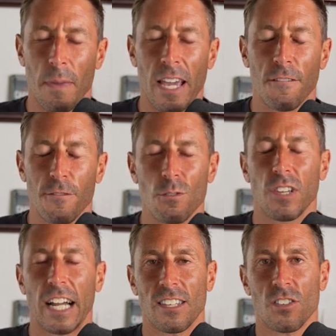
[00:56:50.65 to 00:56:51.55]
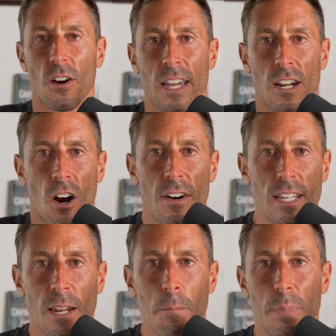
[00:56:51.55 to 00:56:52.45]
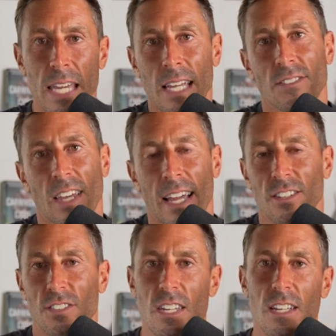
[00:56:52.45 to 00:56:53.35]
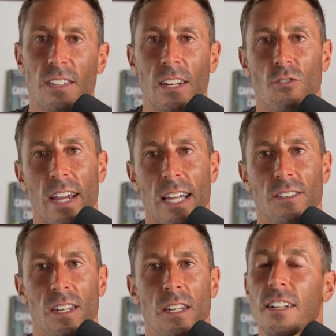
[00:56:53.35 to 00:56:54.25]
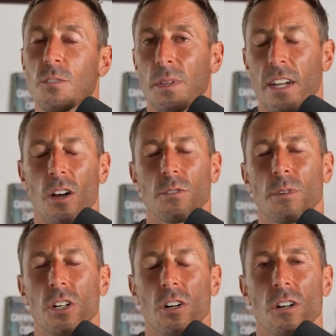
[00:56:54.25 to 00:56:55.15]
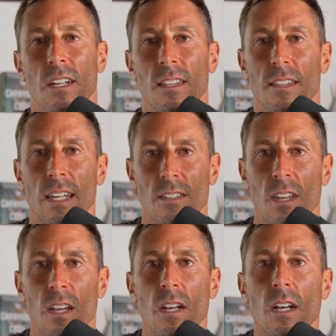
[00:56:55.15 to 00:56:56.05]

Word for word: the main foods lectins are in are again beans and seeds and grains and nuts, but they also occur in things